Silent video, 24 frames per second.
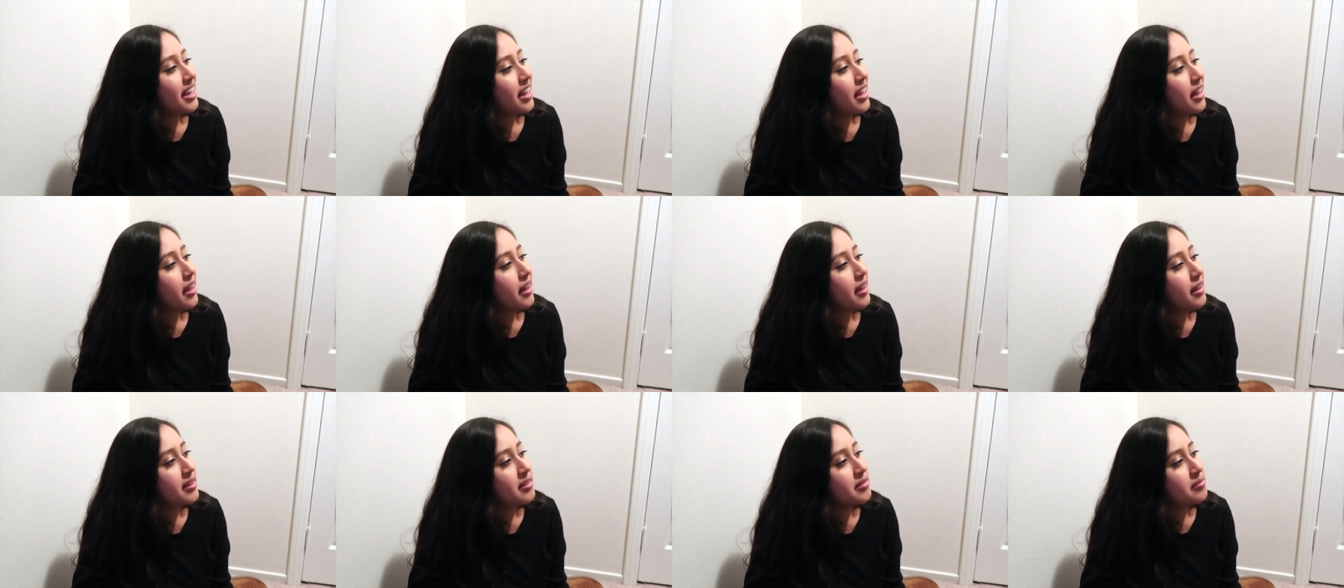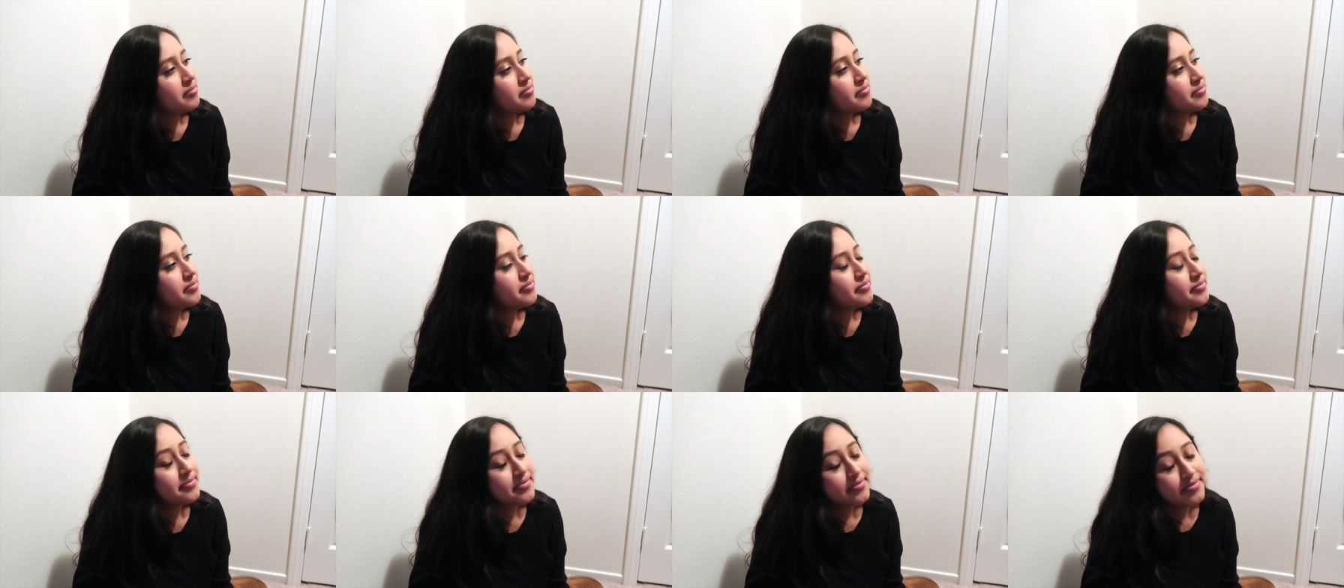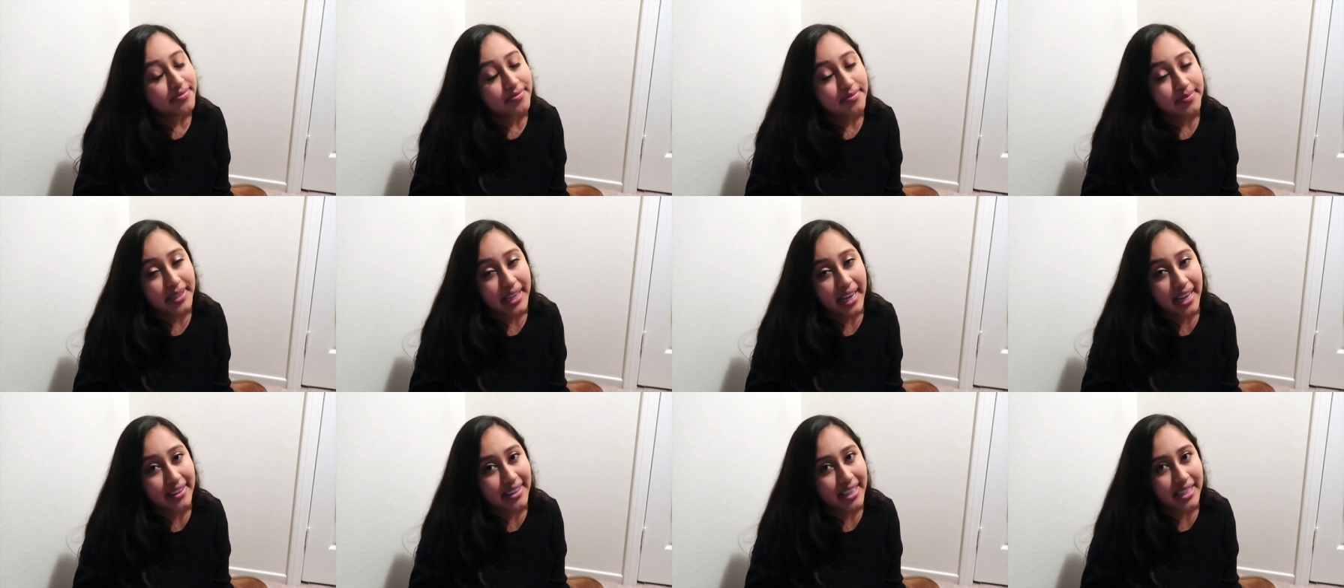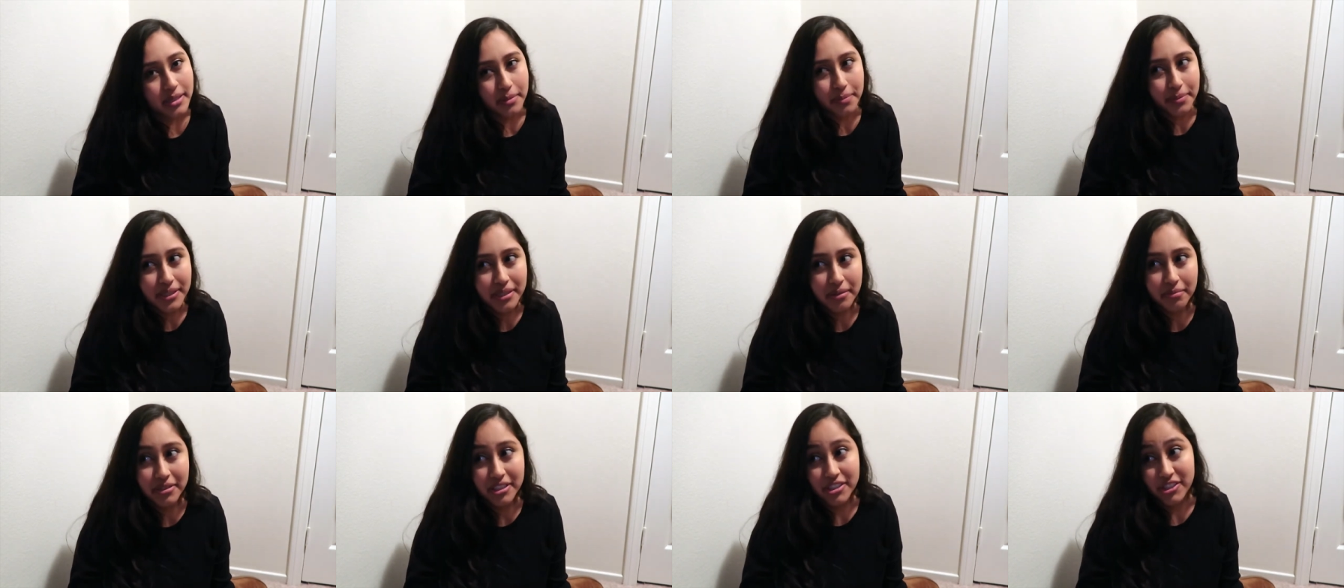But yeah, that's
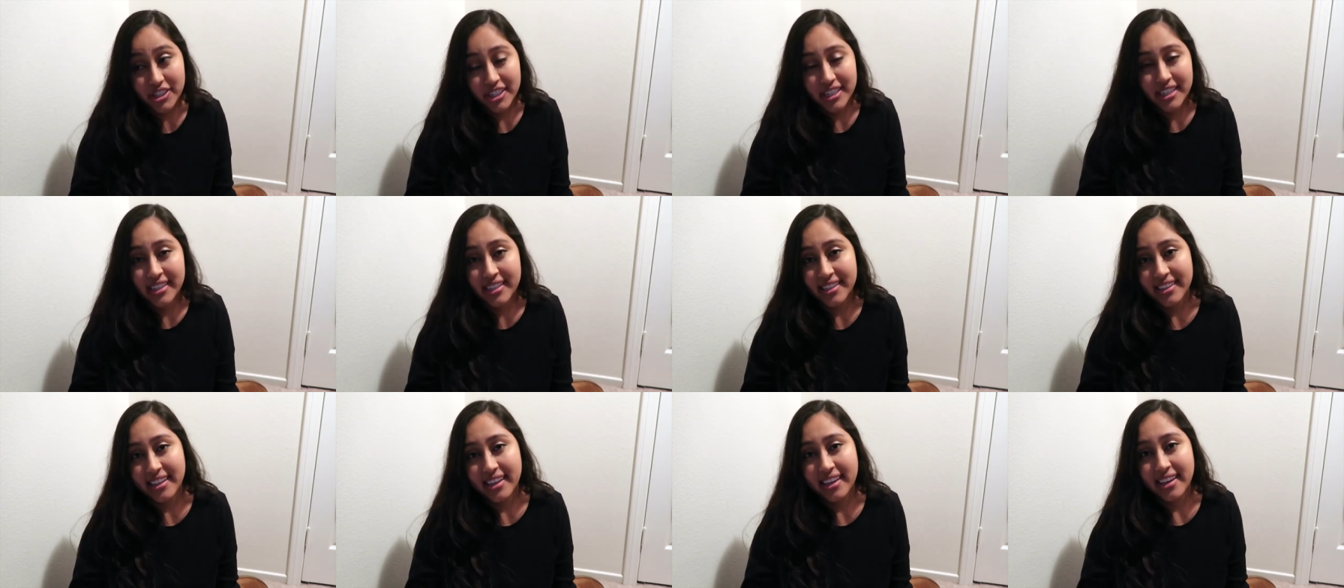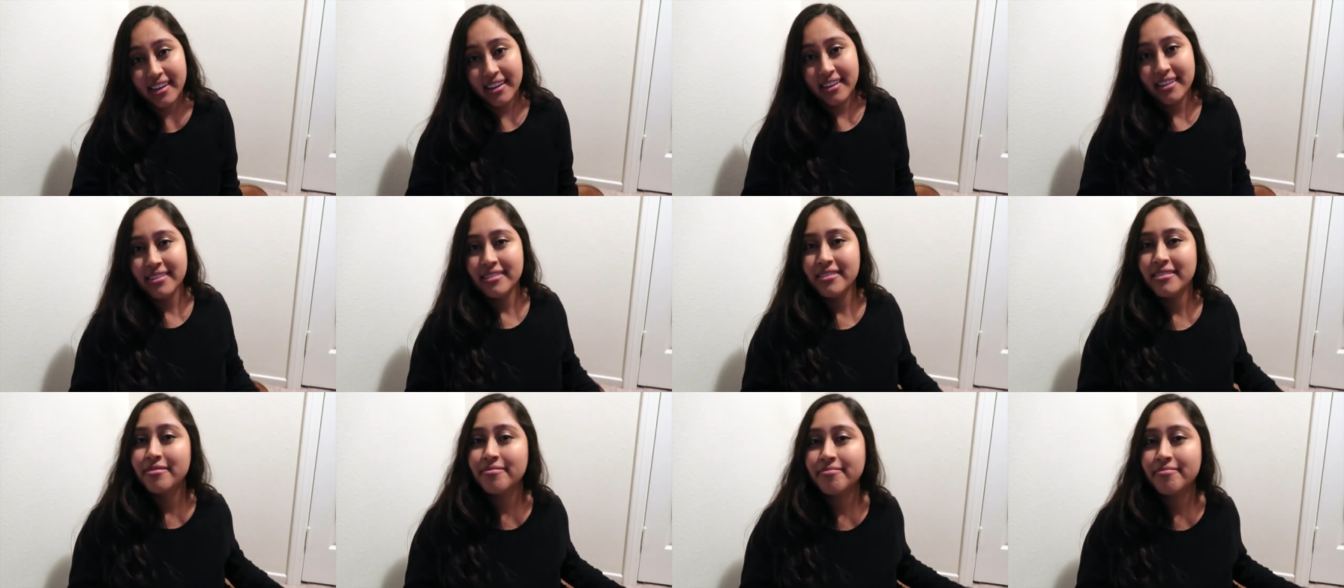pretty much it. Like,